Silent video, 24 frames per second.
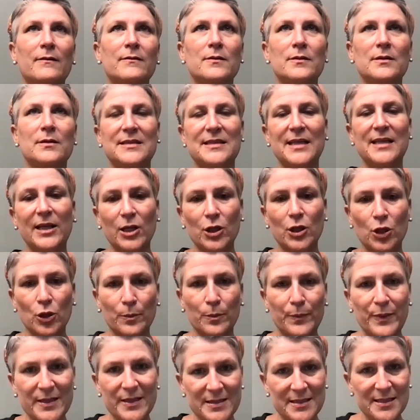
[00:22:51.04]
singular
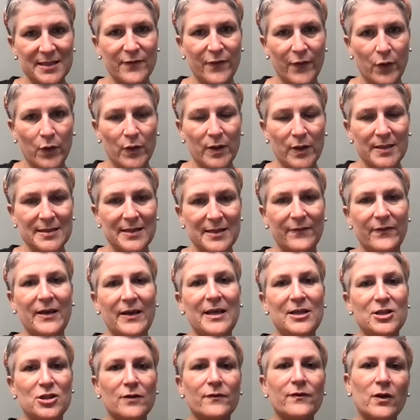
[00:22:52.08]
business focus of
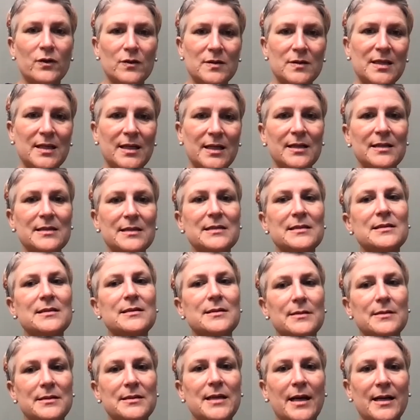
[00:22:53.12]
each of those things
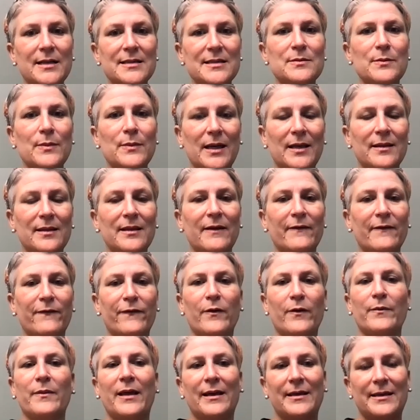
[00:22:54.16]
does mean that
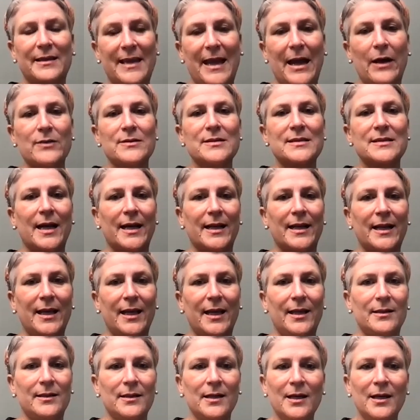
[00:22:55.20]
from like the outside
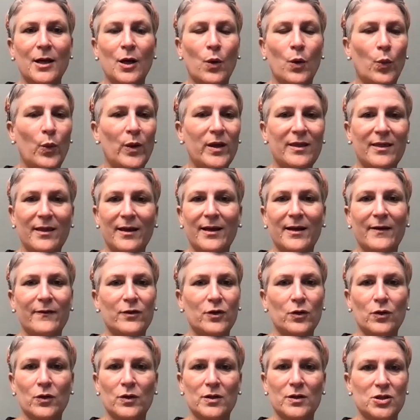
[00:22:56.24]
in, we think of
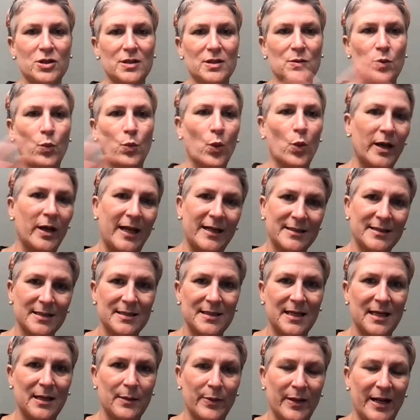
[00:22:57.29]
Google as just one
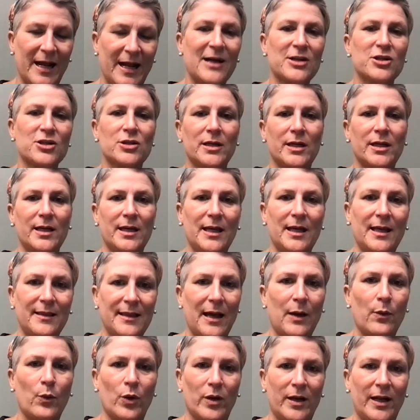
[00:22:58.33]
entity, but actually in
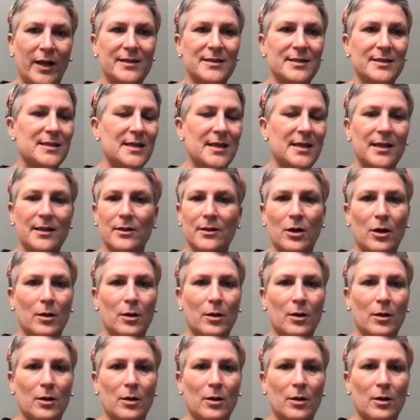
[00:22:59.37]
that one entity, there